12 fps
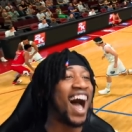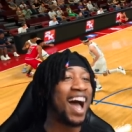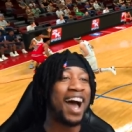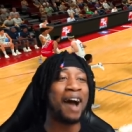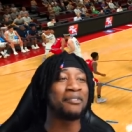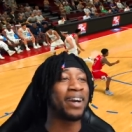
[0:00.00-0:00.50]

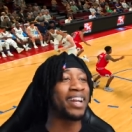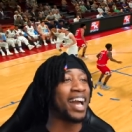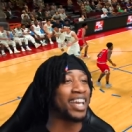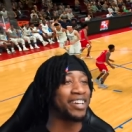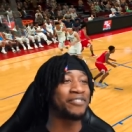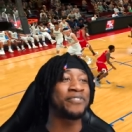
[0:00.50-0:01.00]
I, I might
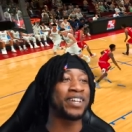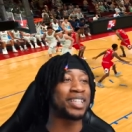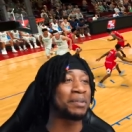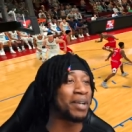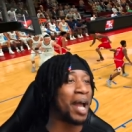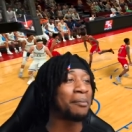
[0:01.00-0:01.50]
not get
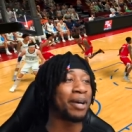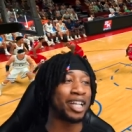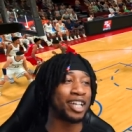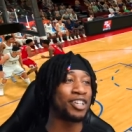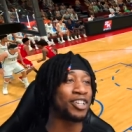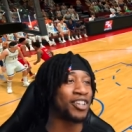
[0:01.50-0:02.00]
50, but I'm about
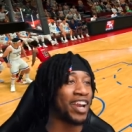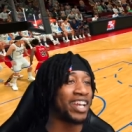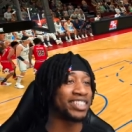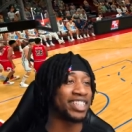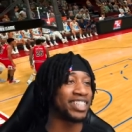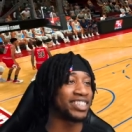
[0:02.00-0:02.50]
to go
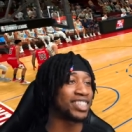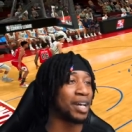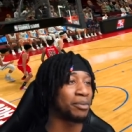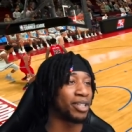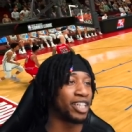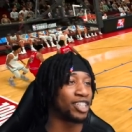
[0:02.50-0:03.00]
crazy in the
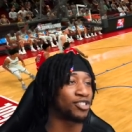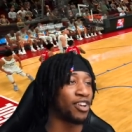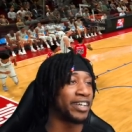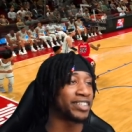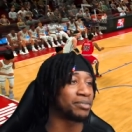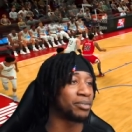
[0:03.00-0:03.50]
summer league. Trust